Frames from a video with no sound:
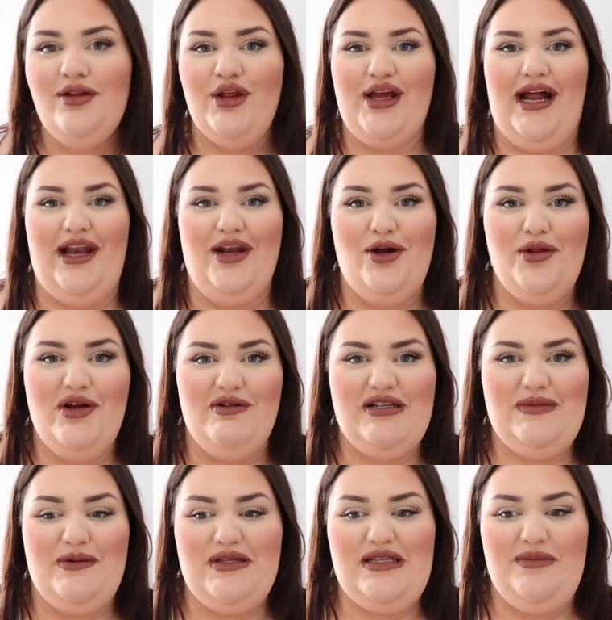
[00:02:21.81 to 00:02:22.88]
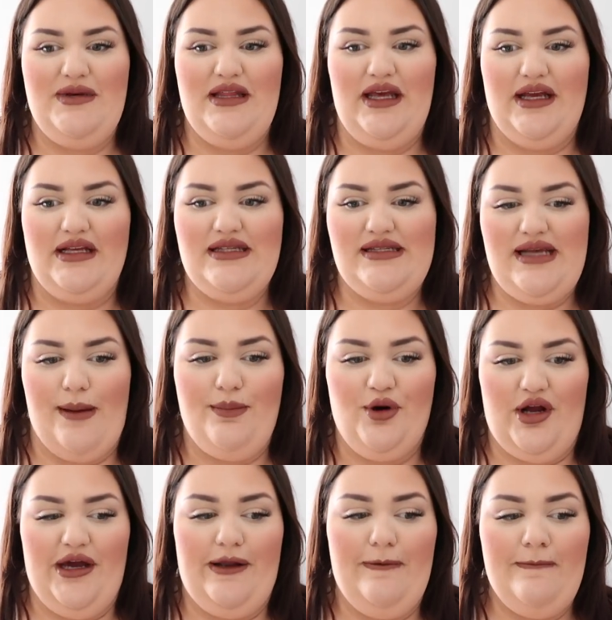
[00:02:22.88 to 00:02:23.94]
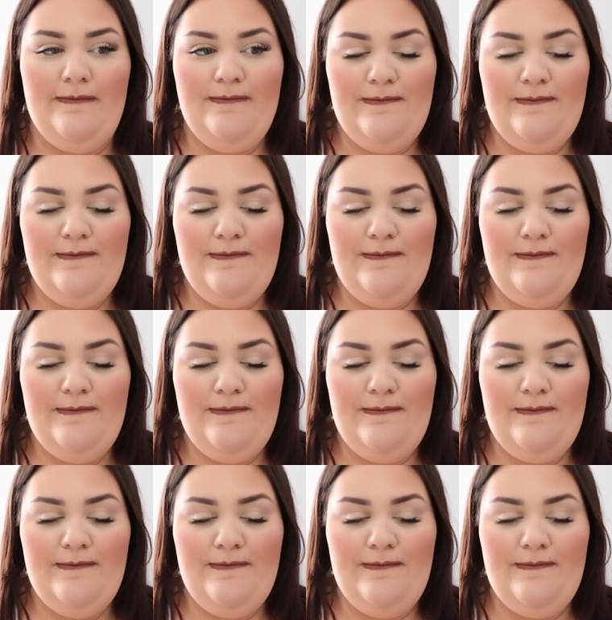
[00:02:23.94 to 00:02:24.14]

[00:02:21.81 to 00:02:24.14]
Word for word: like I didn't know there were supposed to be like separate